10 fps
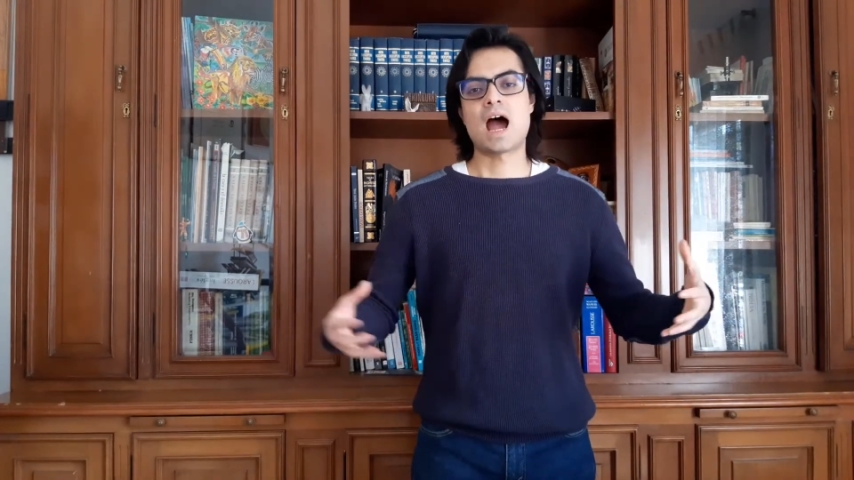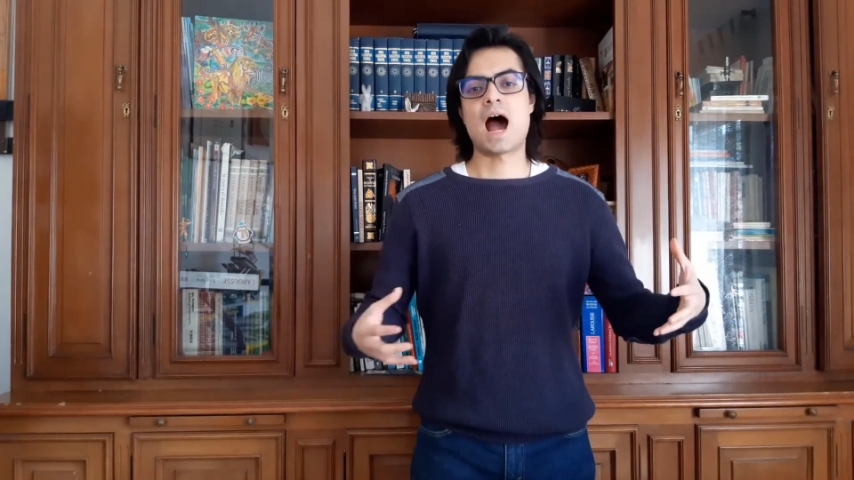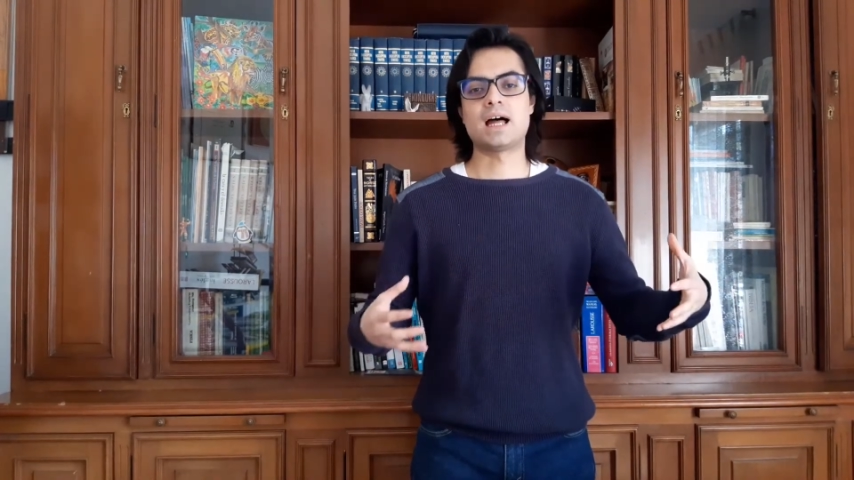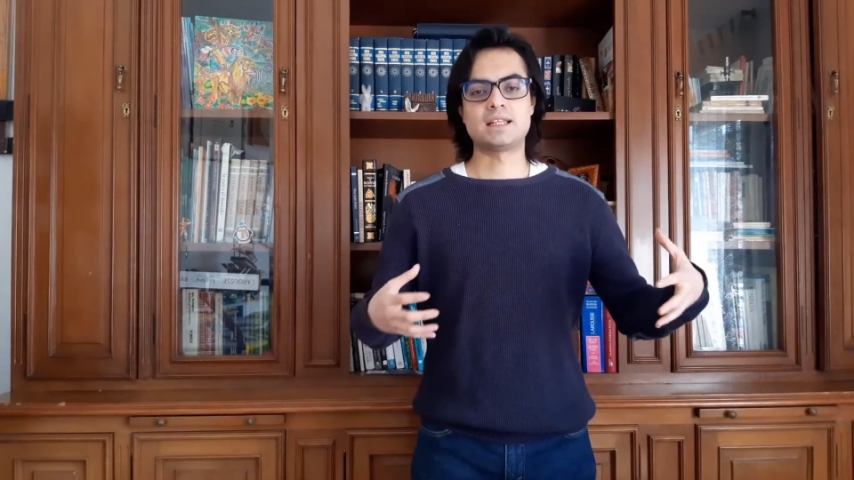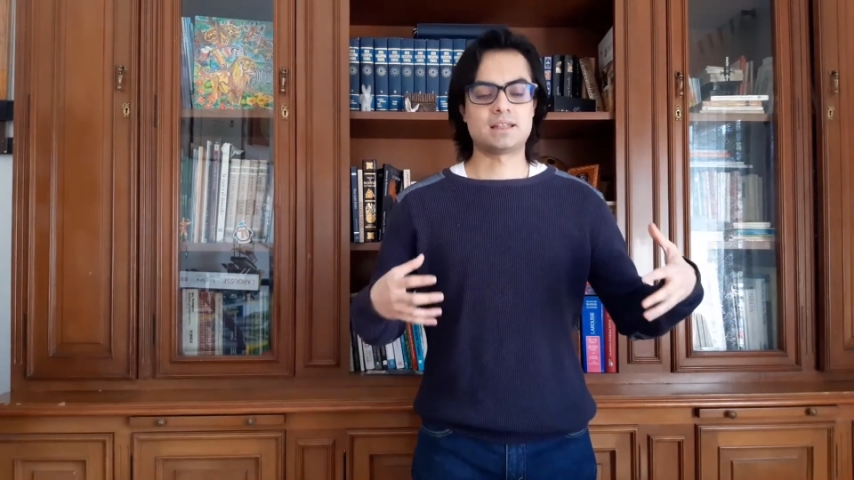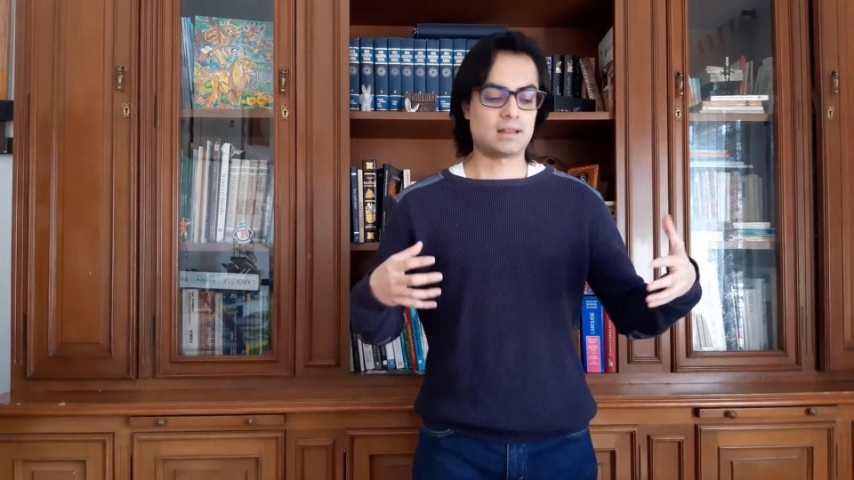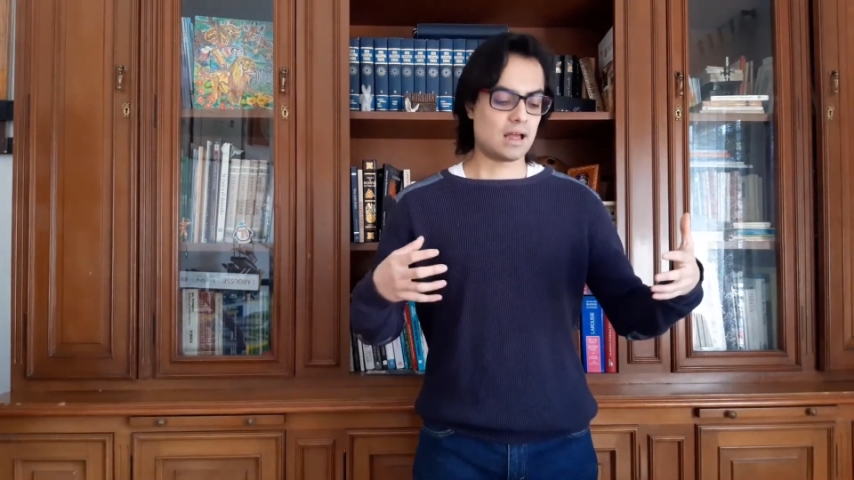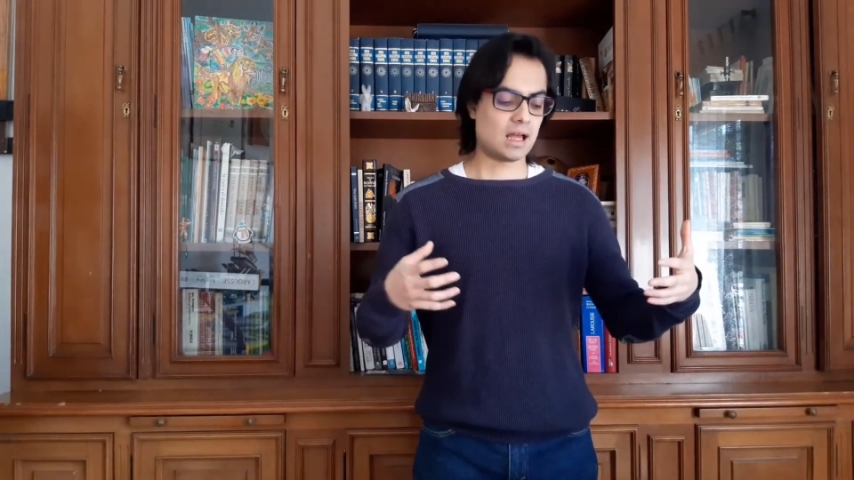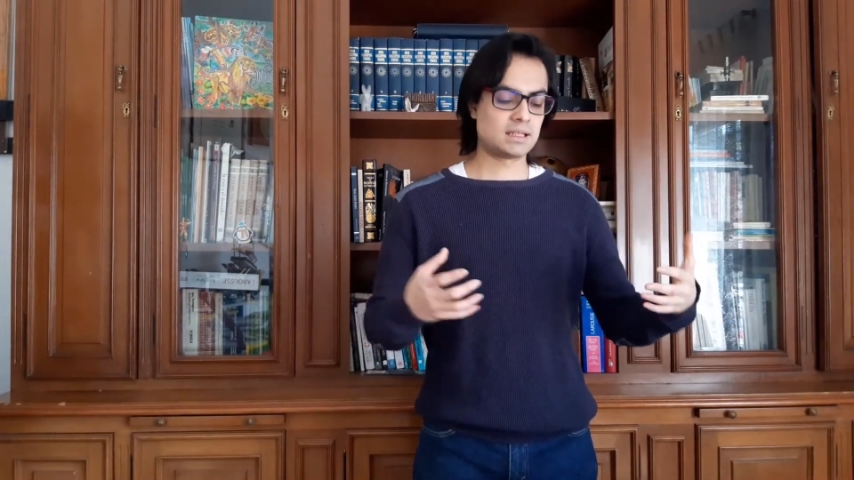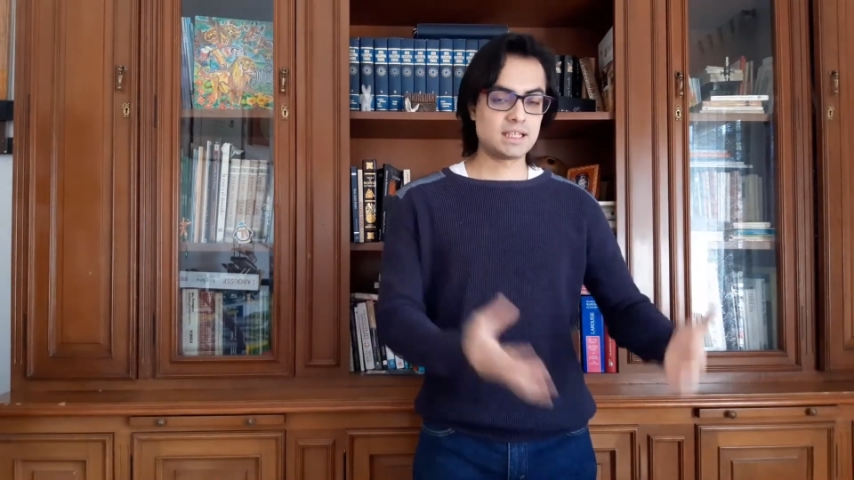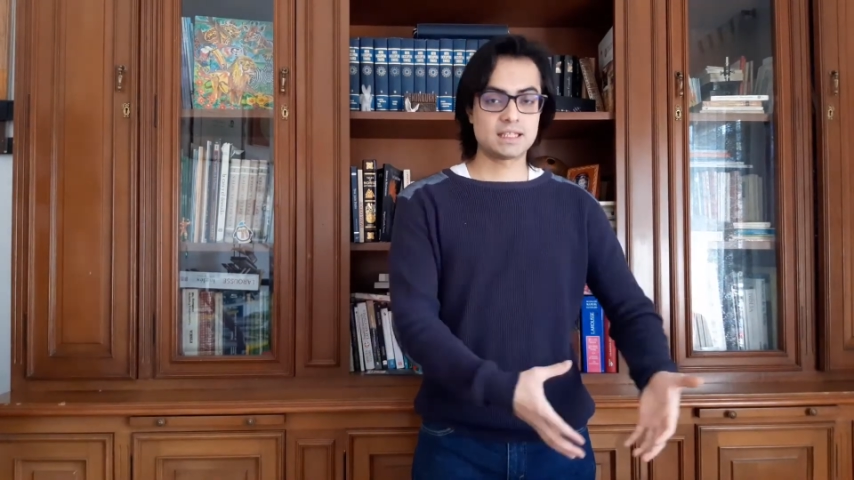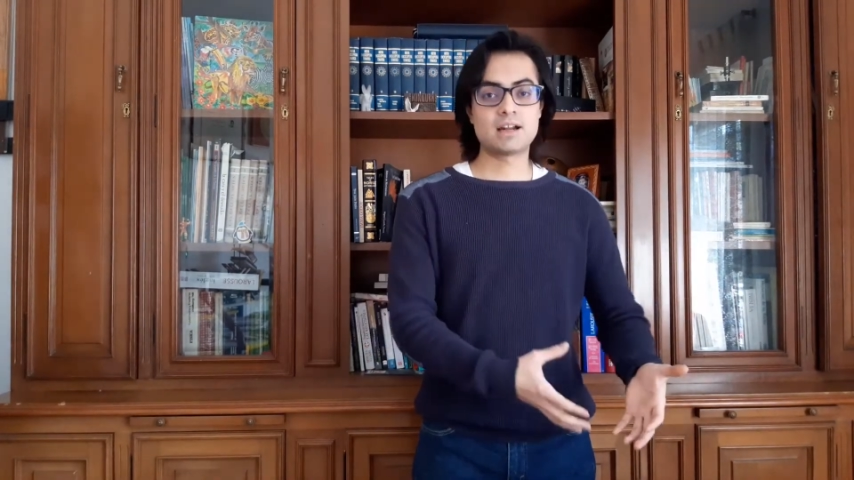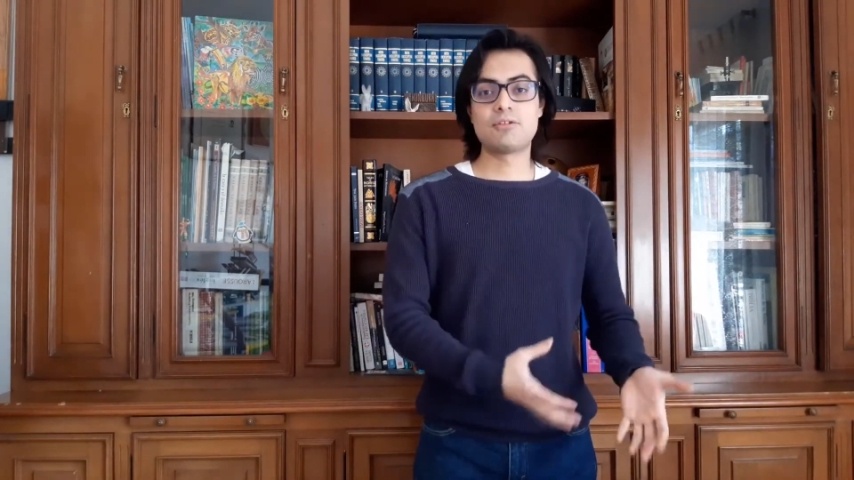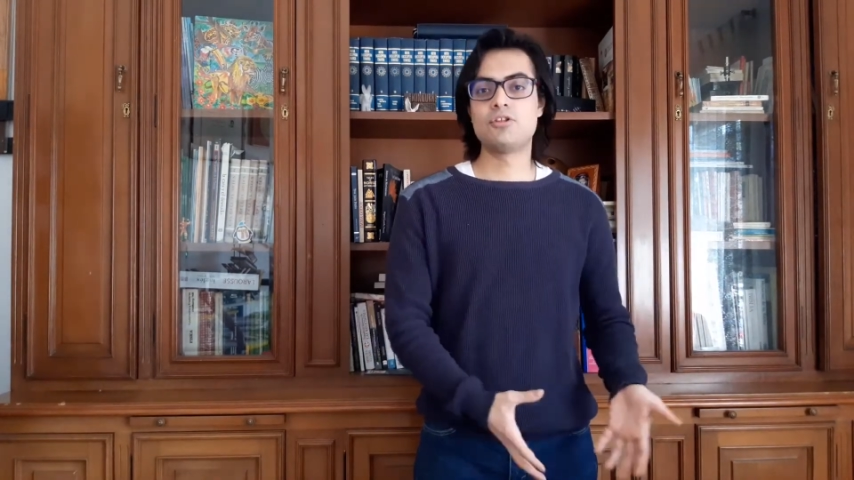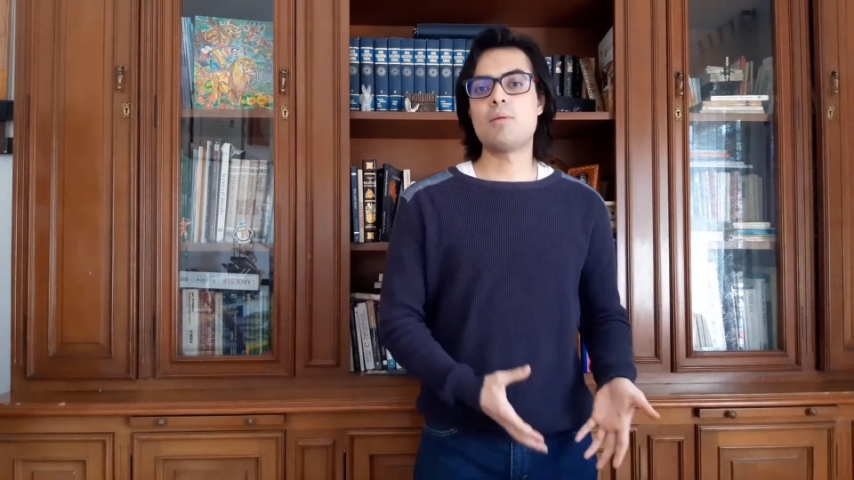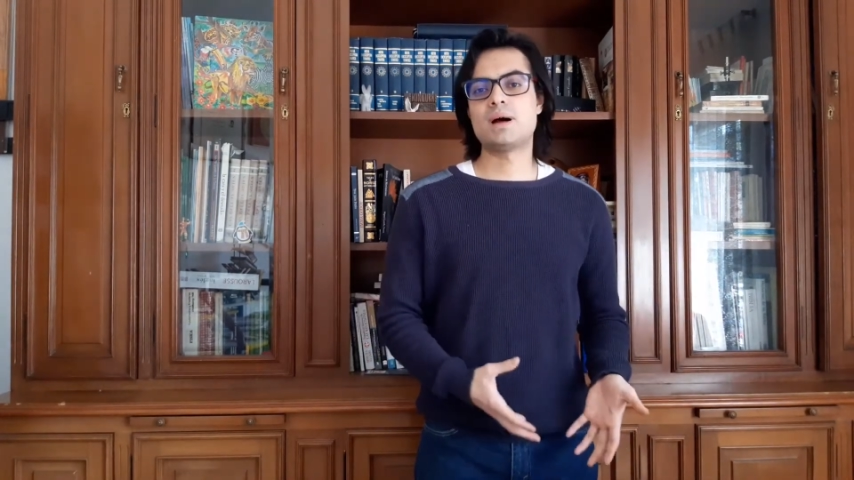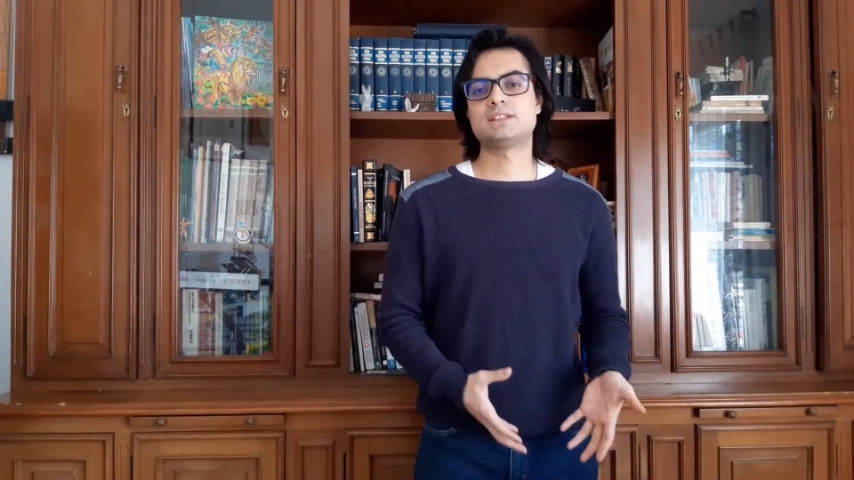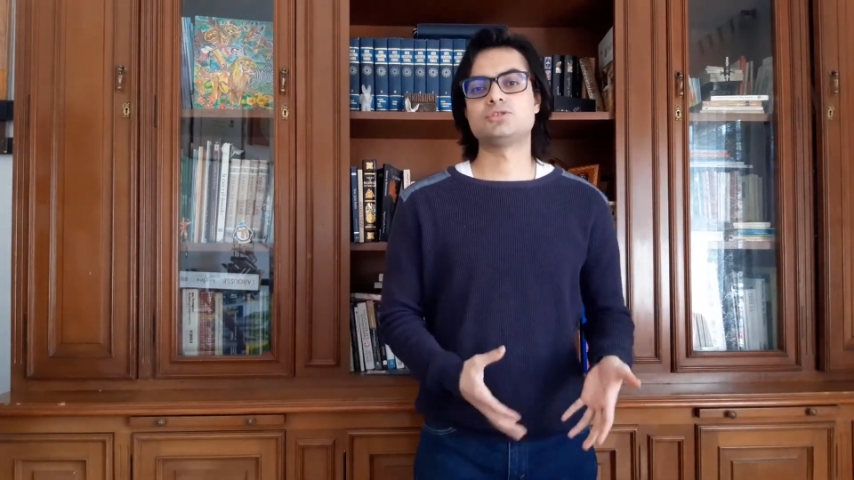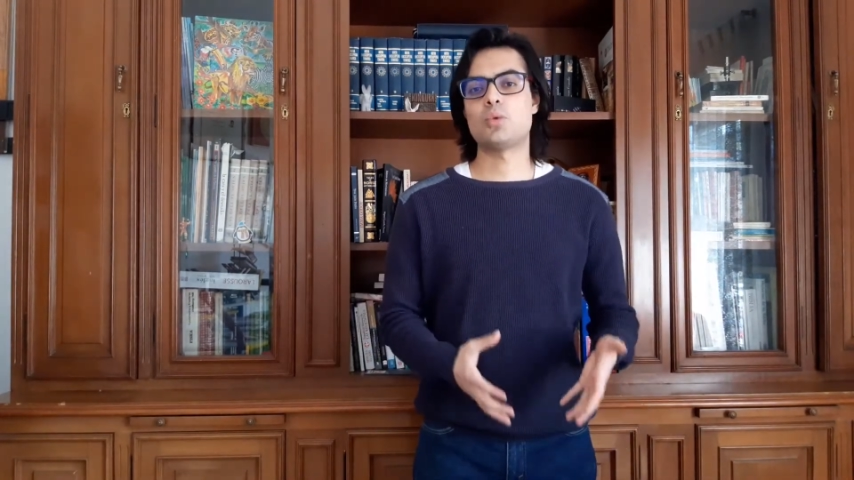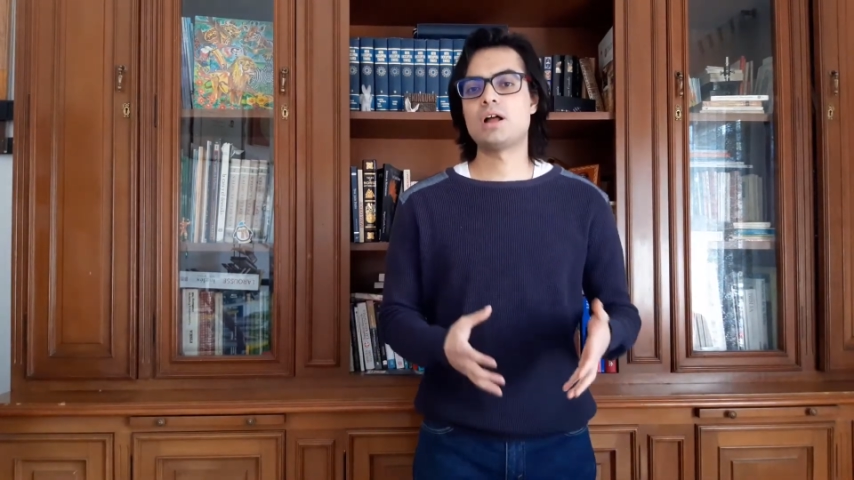And at the end they are nomads
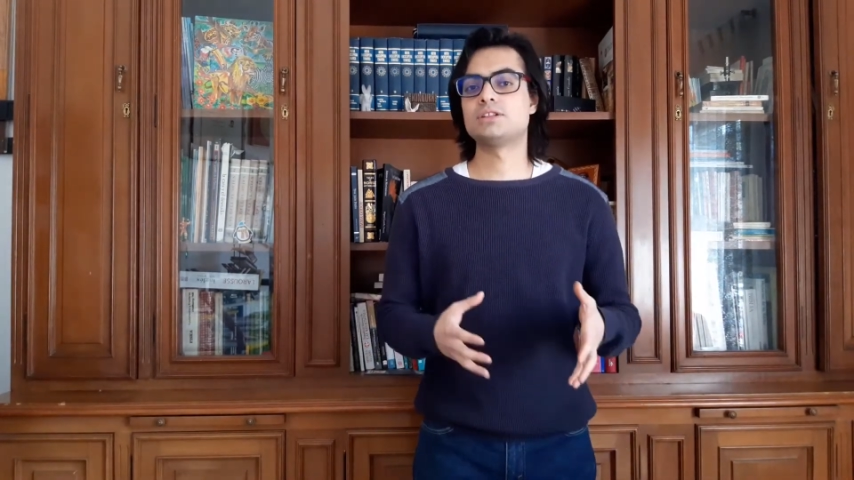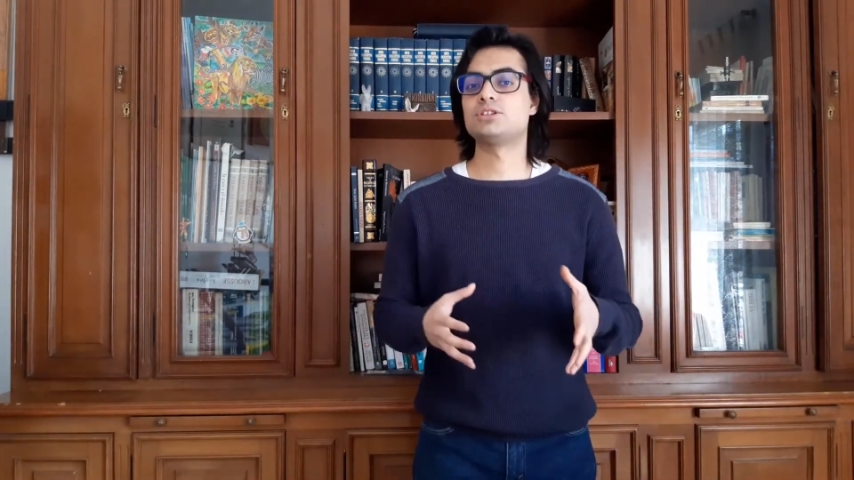as well,